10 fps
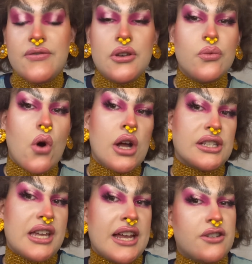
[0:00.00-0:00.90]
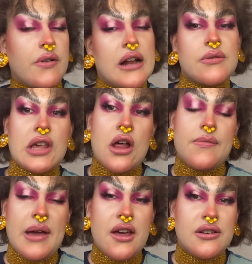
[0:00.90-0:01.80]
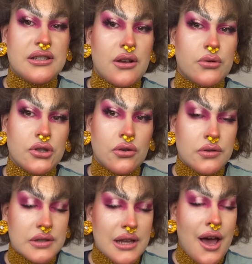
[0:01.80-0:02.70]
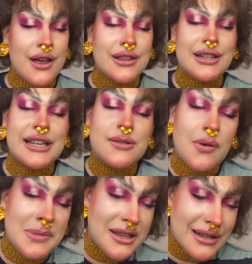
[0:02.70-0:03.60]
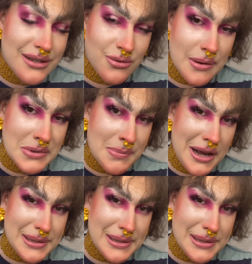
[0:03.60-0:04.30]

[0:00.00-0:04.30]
you want to interact with all of my other socials, uh, the links will be in the description box